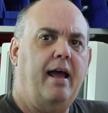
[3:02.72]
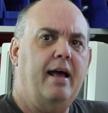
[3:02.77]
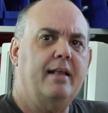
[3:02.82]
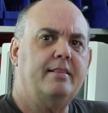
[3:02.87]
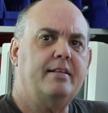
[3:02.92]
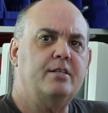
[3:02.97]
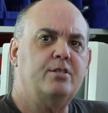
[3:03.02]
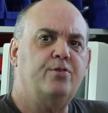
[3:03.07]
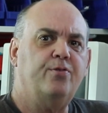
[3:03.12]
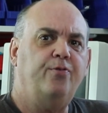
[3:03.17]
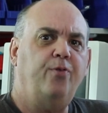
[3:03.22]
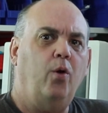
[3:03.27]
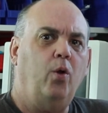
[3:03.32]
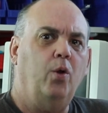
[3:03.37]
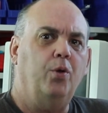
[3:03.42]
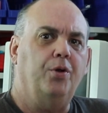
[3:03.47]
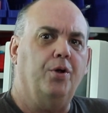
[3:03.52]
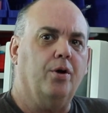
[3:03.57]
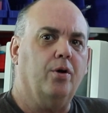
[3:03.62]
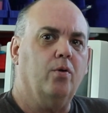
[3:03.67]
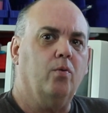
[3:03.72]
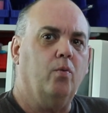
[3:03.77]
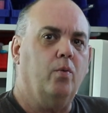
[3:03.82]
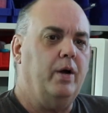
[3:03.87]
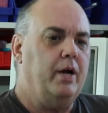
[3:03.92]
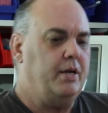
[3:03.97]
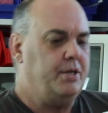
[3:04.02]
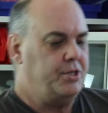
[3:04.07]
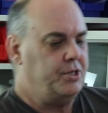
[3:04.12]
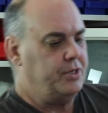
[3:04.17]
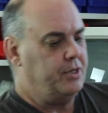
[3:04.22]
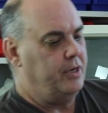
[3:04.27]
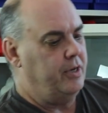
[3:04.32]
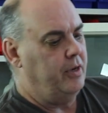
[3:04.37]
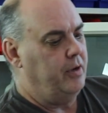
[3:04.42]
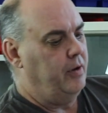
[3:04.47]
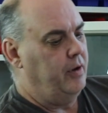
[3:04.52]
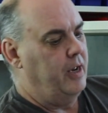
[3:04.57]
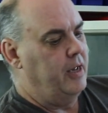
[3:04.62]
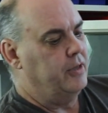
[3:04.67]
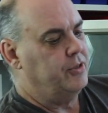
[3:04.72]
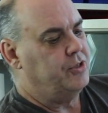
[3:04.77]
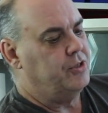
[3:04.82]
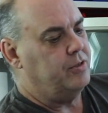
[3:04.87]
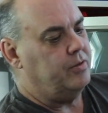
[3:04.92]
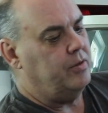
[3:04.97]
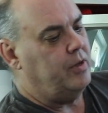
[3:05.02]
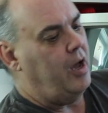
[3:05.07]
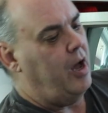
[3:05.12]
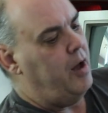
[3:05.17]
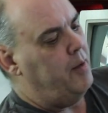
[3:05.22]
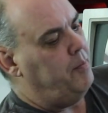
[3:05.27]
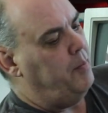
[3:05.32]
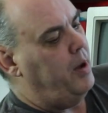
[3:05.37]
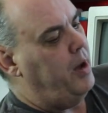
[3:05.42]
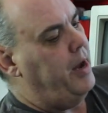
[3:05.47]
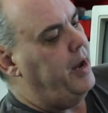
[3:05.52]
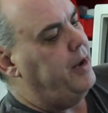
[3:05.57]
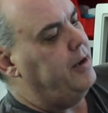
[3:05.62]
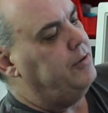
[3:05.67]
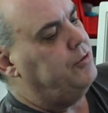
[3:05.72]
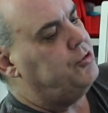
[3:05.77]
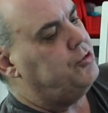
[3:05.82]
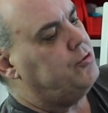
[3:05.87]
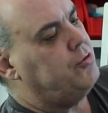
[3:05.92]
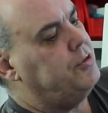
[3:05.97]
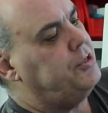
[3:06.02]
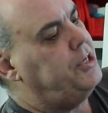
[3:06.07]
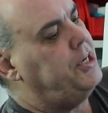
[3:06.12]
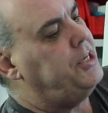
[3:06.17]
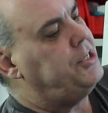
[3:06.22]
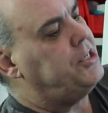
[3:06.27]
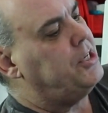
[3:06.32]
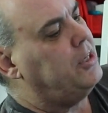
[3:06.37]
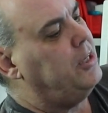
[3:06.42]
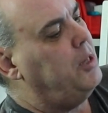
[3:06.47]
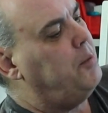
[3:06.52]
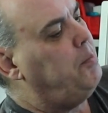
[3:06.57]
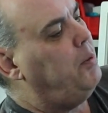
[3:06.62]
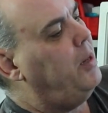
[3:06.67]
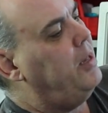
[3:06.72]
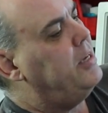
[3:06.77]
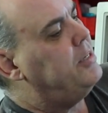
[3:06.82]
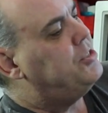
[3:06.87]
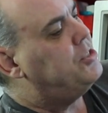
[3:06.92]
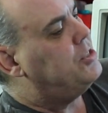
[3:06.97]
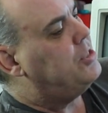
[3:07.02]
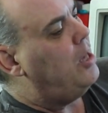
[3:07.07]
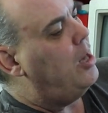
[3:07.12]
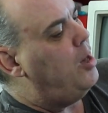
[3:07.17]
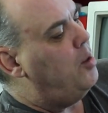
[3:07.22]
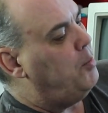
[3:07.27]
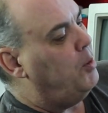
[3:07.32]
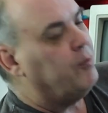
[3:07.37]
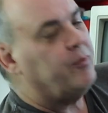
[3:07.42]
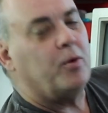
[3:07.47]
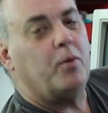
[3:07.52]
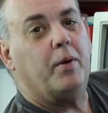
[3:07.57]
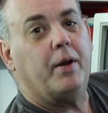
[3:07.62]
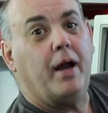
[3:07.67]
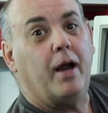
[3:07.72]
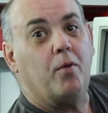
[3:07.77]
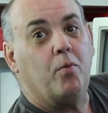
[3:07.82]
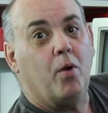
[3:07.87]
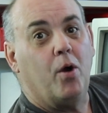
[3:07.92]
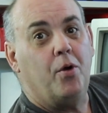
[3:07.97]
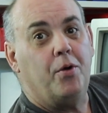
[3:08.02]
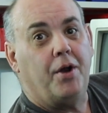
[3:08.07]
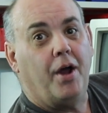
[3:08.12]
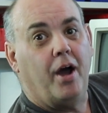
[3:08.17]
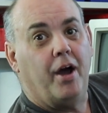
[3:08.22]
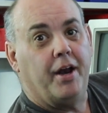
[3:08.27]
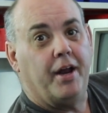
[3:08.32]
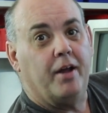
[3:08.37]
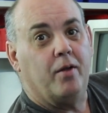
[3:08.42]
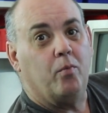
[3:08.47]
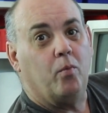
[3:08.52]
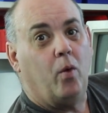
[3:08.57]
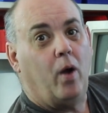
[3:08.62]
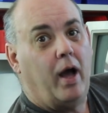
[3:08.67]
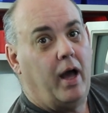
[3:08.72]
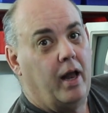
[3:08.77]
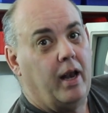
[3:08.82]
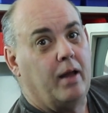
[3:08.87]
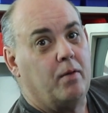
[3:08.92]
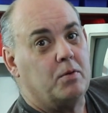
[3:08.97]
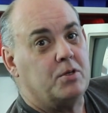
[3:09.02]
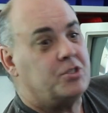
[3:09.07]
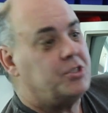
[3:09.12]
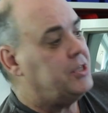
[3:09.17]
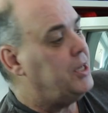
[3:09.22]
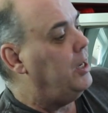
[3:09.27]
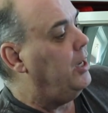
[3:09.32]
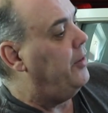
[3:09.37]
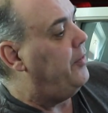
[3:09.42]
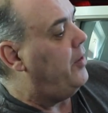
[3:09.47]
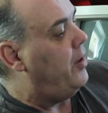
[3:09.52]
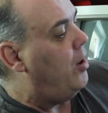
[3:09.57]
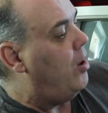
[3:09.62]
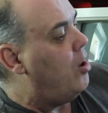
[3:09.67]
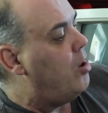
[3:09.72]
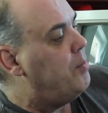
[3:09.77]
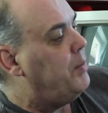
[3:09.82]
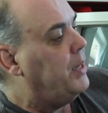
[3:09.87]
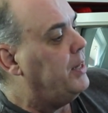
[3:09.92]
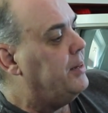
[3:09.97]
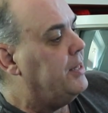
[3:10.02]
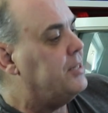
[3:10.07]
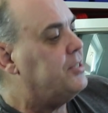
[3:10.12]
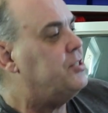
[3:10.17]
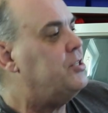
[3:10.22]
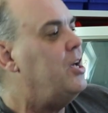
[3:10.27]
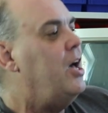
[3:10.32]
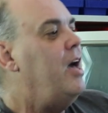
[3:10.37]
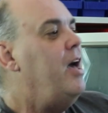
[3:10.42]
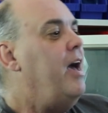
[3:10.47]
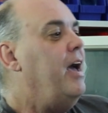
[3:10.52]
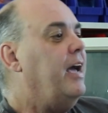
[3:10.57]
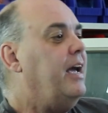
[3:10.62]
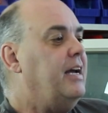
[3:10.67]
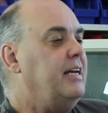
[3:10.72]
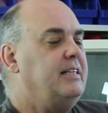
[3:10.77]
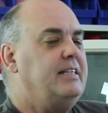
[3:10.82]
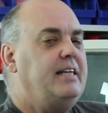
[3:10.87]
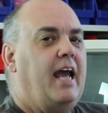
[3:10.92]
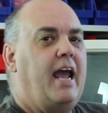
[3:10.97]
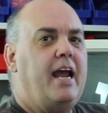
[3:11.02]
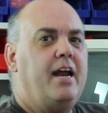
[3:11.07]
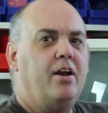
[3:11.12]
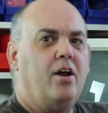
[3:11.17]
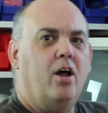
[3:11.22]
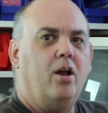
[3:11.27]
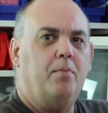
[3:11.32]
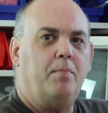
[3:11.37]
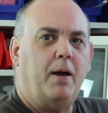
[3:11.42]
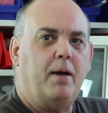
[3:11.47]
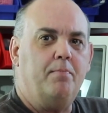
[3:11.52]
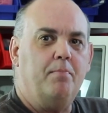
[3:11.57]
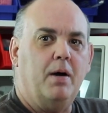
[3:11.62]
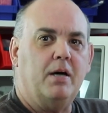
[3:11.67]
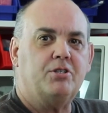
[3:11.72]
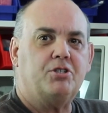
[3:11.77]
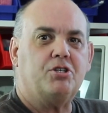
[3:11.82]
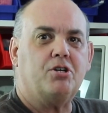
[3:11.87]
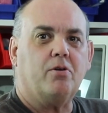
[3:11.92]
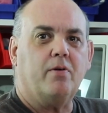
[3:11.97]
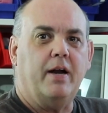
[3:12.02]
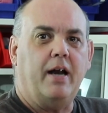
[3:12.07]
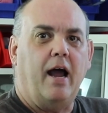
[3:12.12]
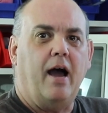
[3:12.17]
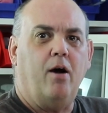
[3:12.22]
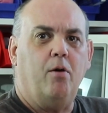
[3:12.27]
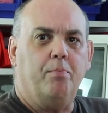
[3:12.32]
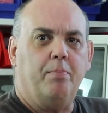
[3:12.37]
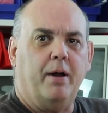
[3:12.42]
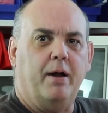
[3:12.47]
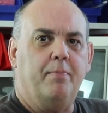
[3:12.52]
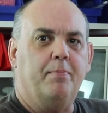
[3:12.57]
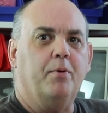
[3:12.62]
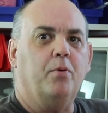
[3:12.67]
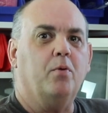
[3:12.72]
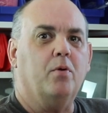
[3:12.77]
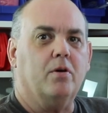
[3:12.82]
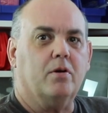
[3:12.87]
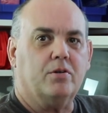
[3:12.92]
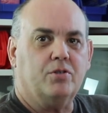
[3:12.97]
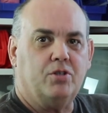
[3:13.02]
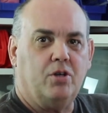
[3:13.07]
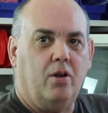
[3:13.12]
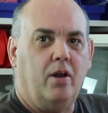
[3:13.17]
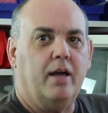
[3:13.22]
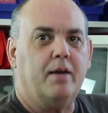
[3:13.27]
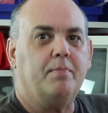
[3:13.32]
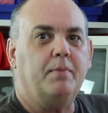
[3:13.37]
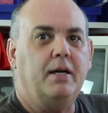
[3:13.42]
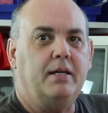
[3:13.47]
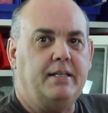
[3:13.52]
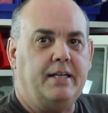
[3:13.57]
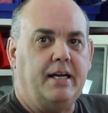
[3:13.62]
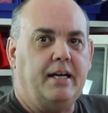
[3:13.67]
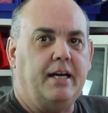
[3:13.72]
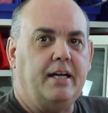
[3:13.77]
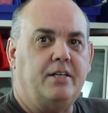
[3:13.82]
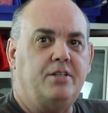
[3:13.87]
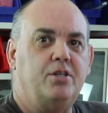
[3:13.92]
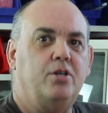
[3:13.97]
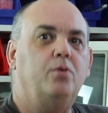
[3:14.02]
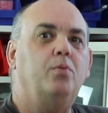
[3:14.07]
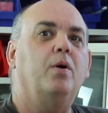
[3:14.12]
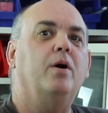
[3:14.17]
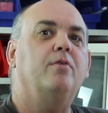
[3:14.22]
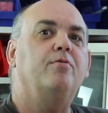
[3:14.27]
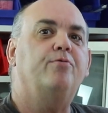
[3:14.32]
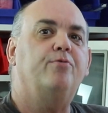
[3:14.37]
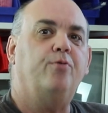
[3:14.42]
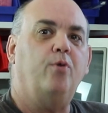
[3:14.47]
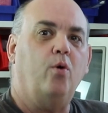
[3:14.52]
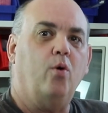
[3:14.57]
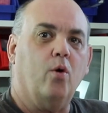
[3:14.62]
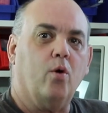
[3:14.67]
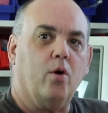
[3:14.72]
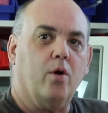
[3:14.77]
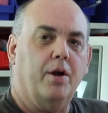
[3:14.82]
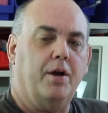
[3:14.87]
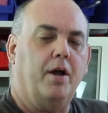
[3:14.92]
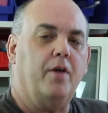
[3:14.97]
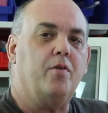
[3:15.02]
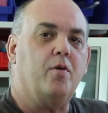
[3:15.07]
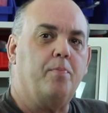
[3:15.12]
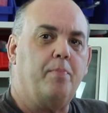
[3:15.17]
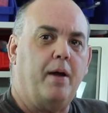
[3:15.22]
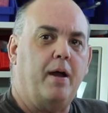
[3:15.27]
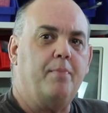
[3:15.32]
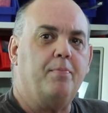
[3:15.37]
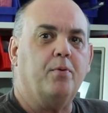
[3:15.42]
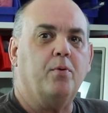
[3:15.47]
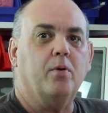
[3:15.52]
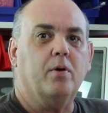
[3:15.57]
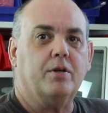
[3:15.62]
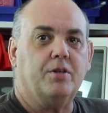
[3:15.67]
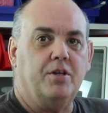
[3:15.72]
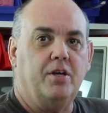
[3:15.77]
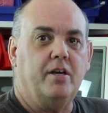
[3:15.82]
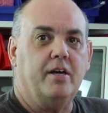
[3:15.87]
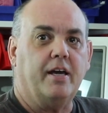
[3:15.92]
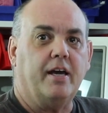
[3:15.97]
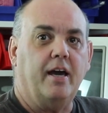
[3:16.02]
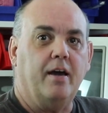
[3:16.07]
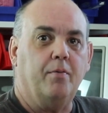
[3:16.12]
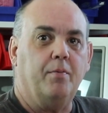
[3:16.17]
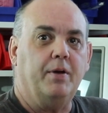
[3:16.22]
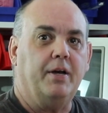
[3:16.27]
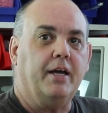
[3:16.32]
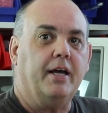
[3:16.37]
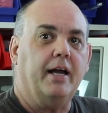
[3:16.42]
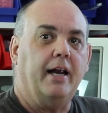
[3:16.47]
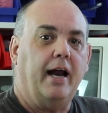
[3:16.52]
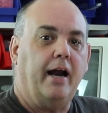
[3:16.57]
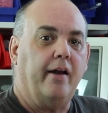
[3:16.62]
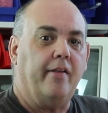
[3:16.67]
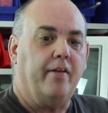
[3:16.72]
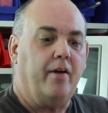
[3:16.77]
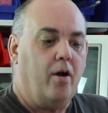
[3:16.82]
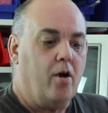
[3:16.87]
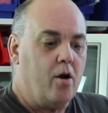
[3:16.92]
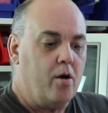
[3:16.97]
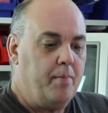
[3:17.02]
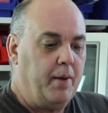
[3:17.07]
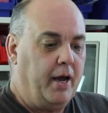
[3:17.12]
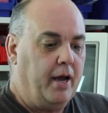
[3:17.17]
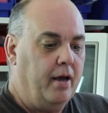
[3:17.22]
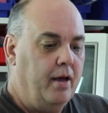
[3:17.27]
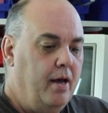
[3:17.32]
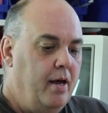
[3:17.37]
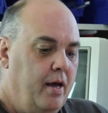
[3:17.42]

had this folder, which has got my strategically placed thumb over what I wrote on it while I was still in the Army. This contained all of my mustering out paperwork. So like my DD-214 and other paperwork that you get when you get out of the Army.